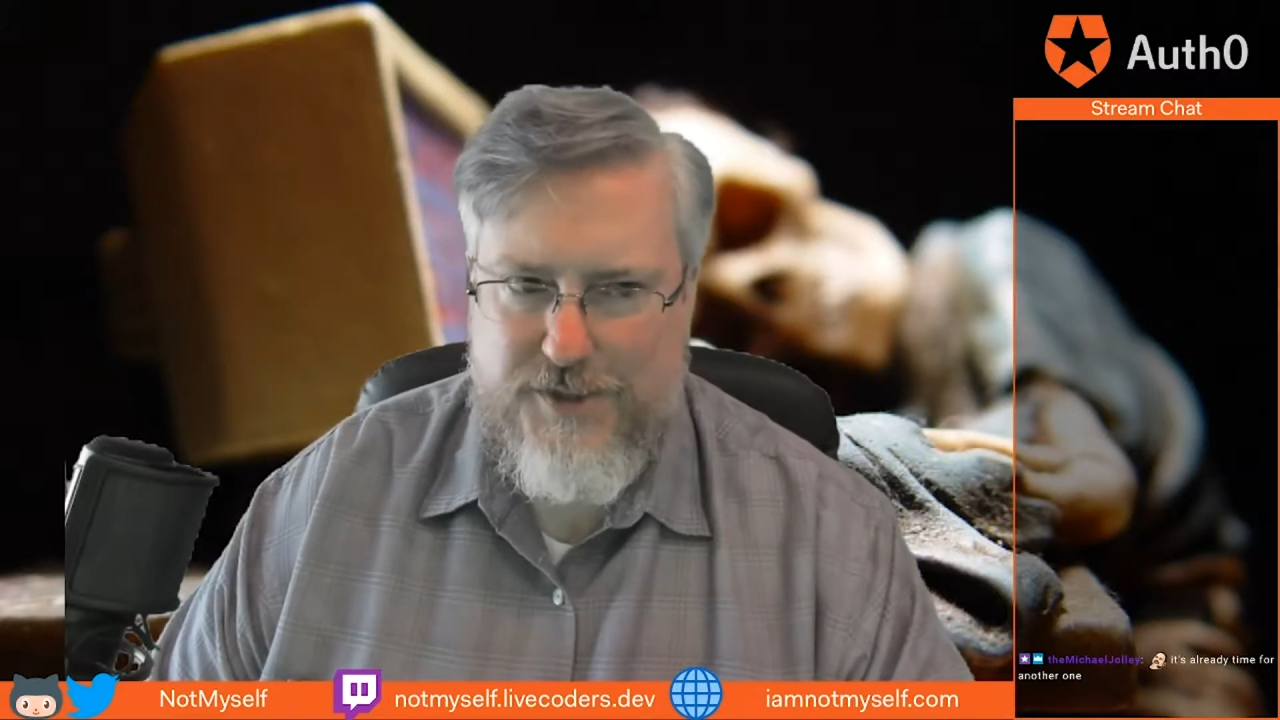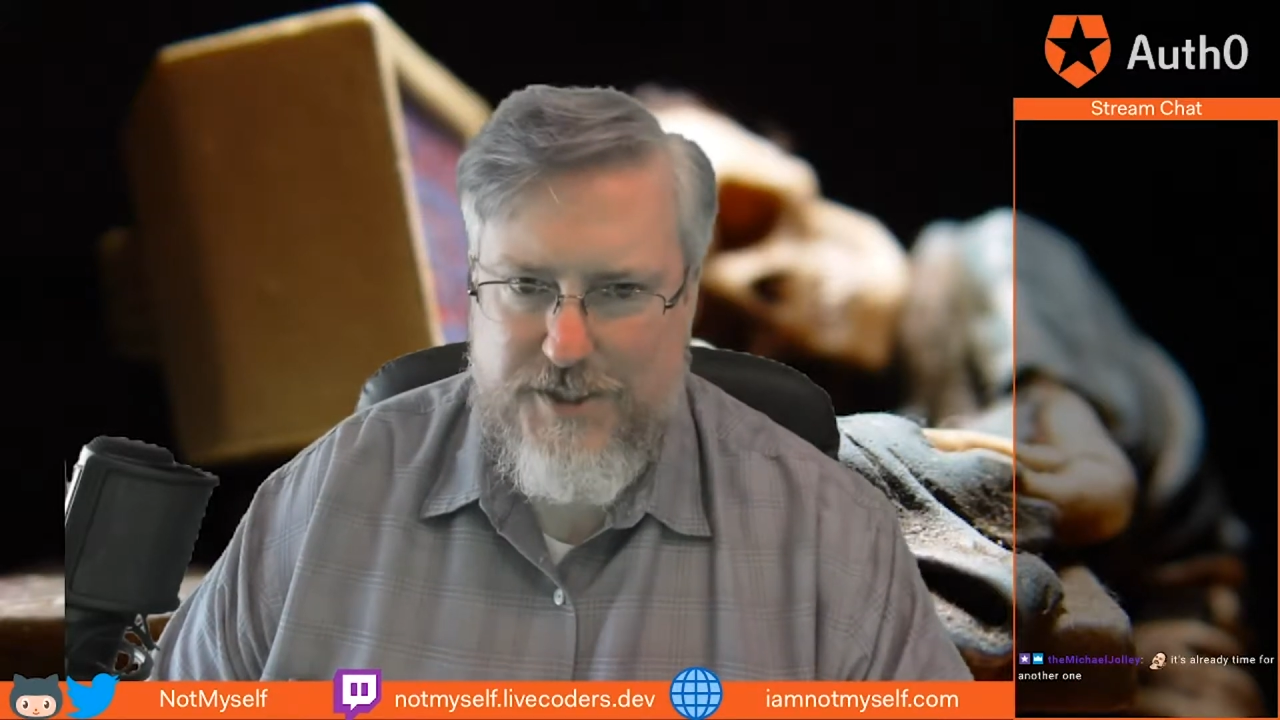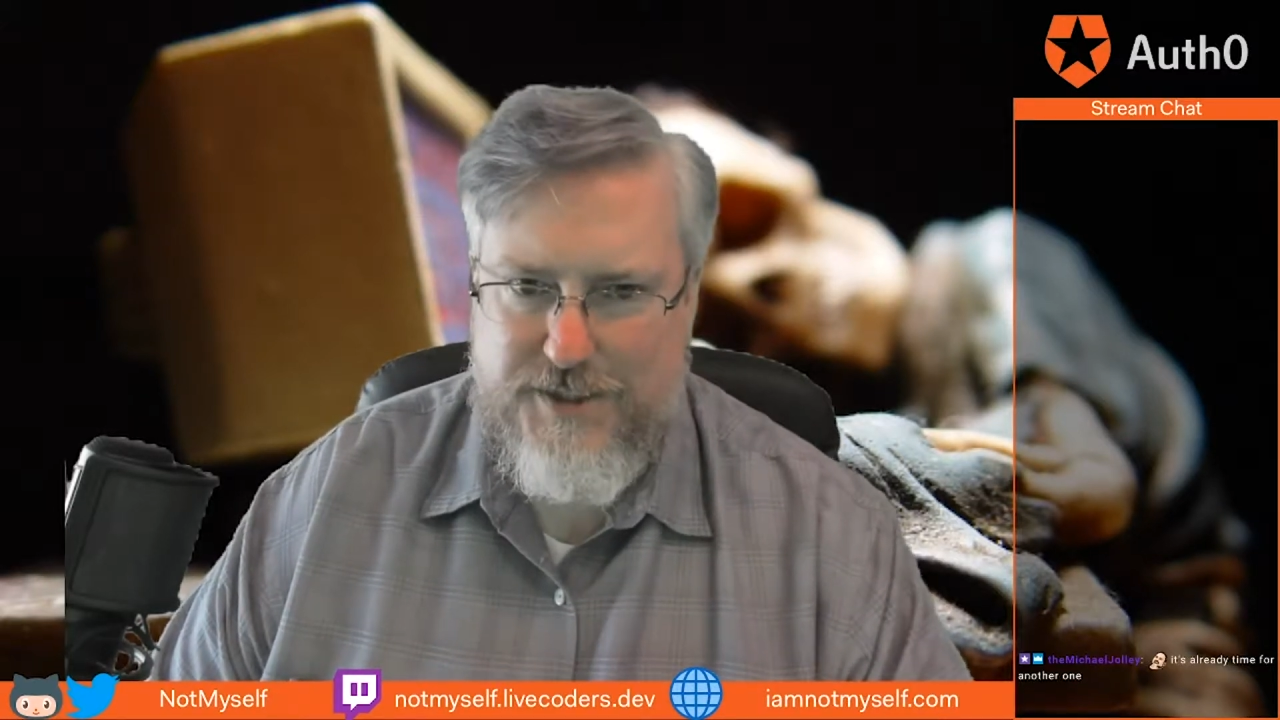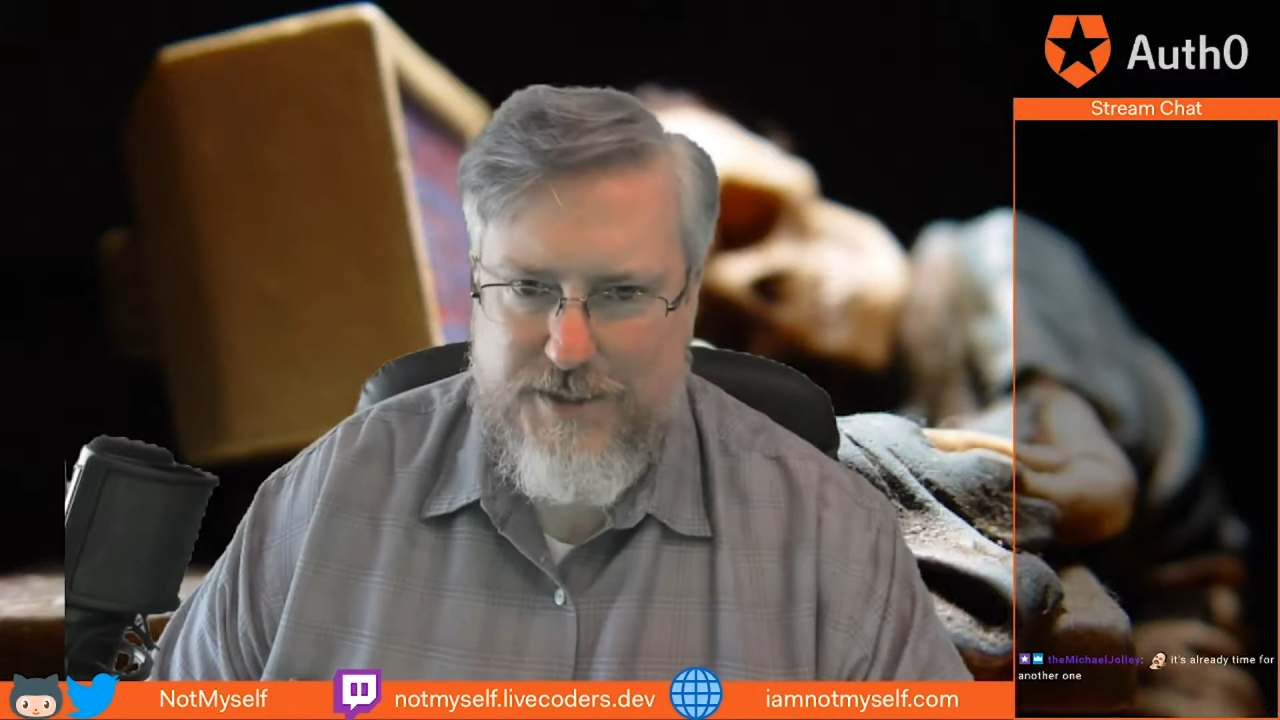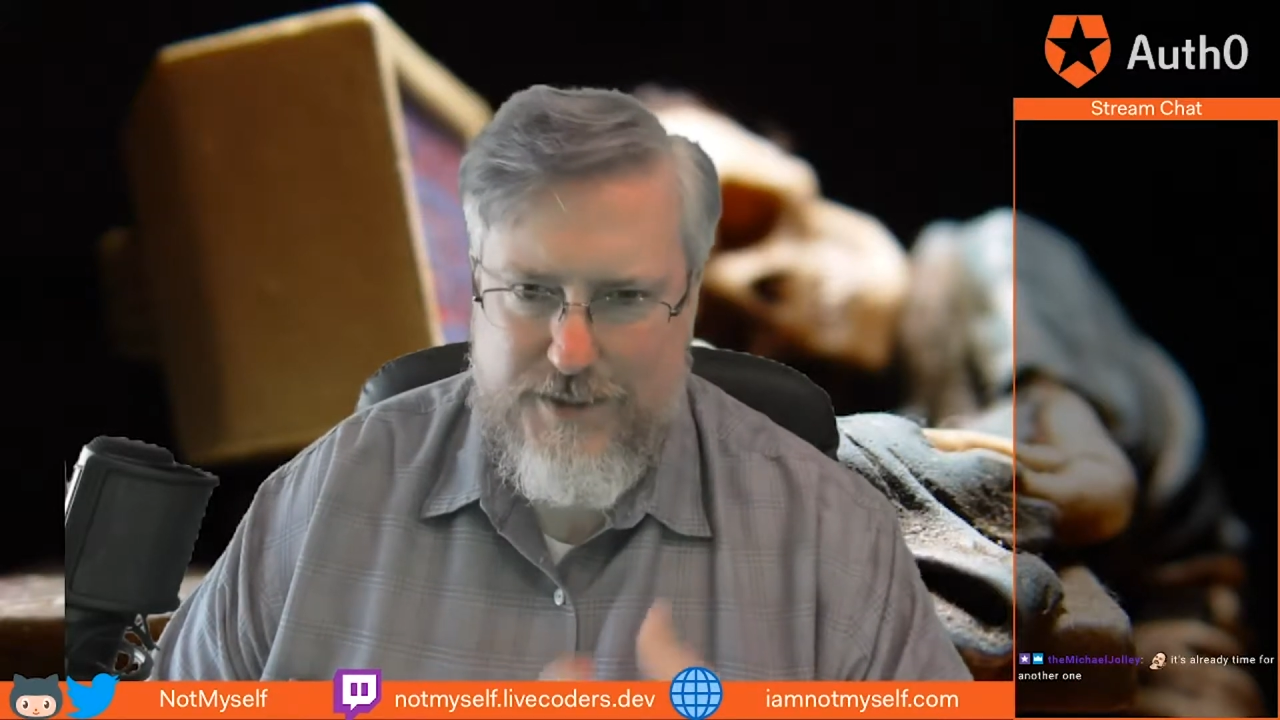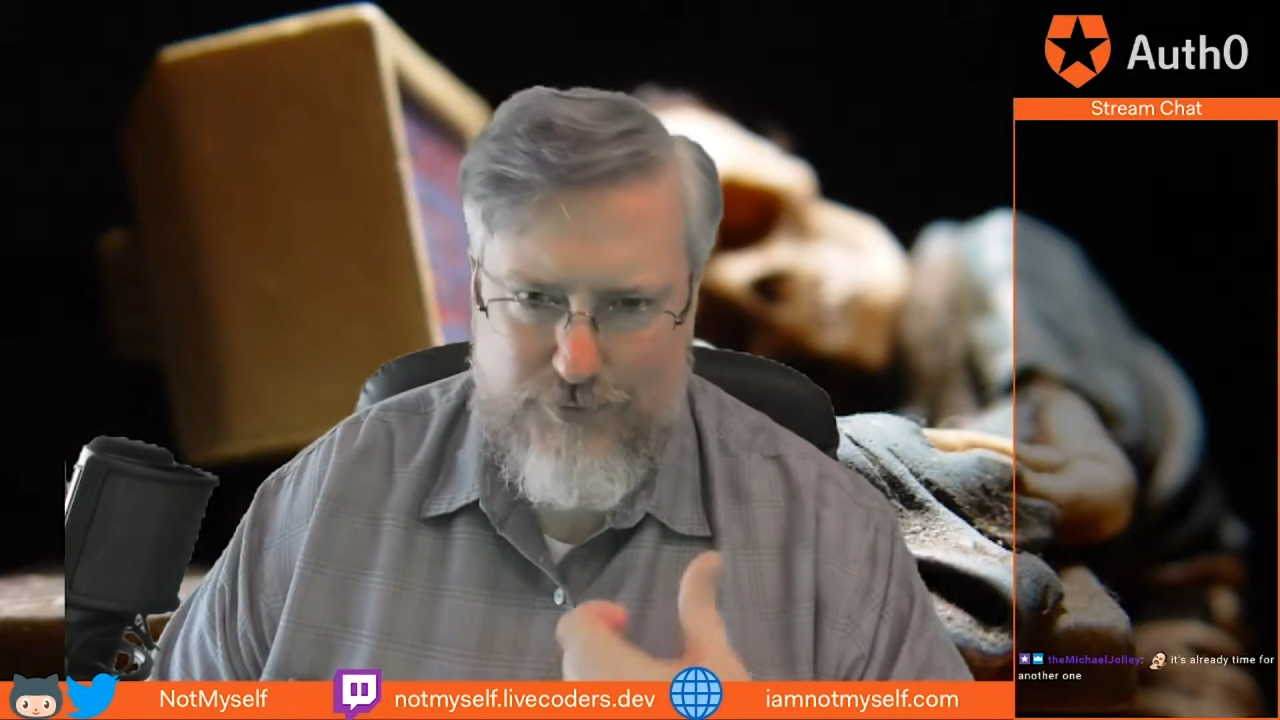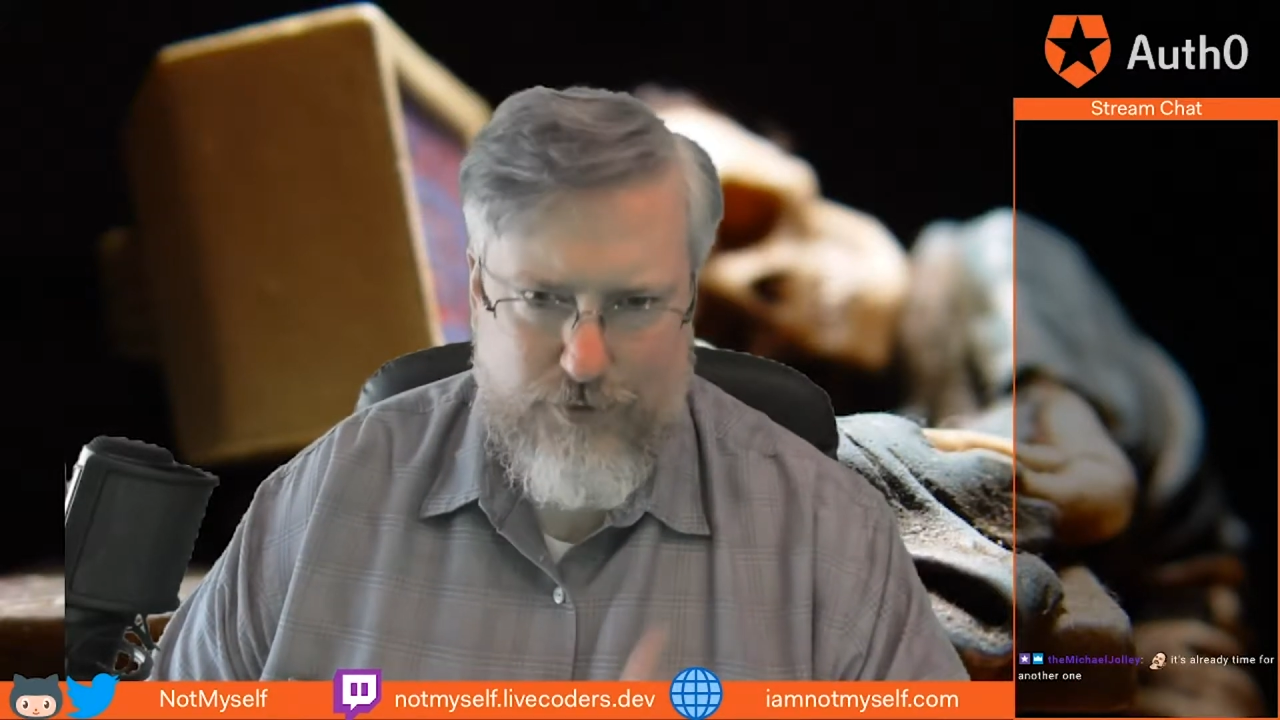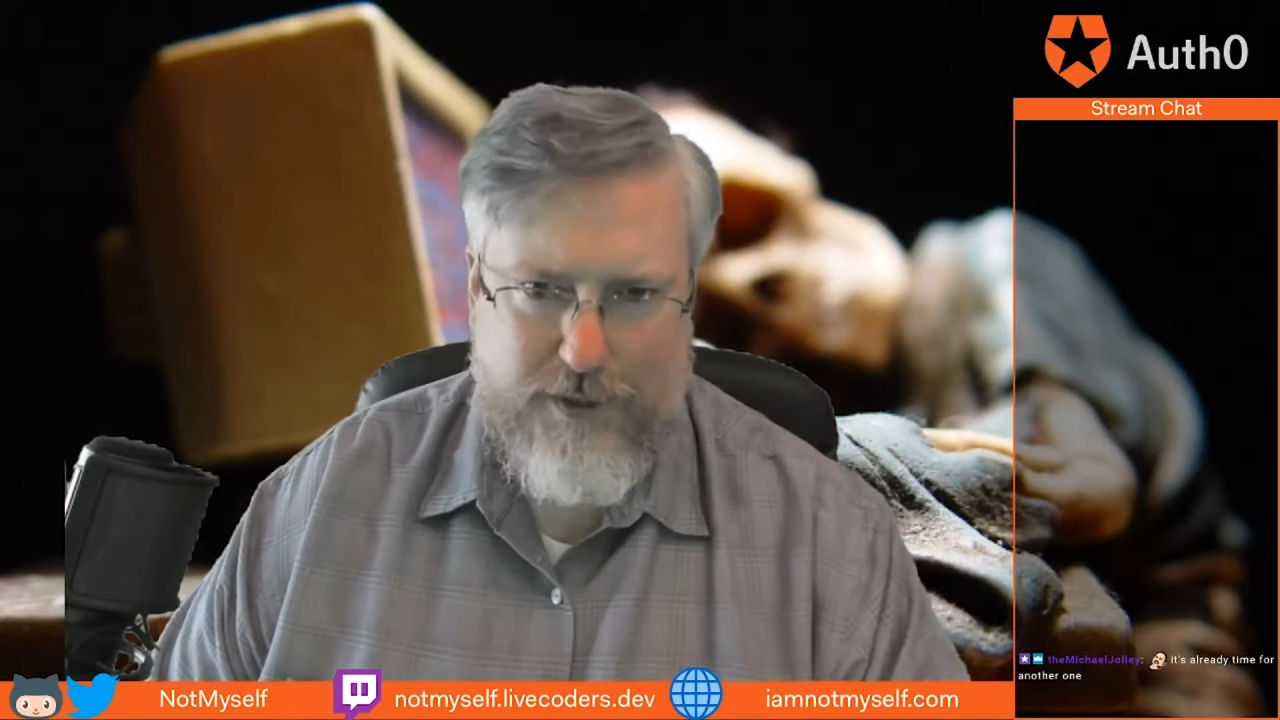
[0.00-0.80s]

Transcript: which is